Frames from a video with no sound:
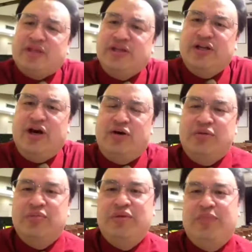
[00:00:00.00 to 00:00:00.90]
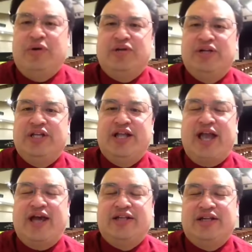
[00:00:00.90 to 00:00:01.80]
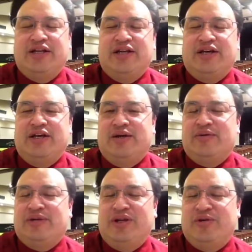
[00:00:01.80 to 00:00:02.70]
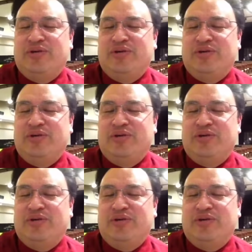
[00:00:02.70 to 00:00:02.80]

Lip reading: you know, people looking at, you know,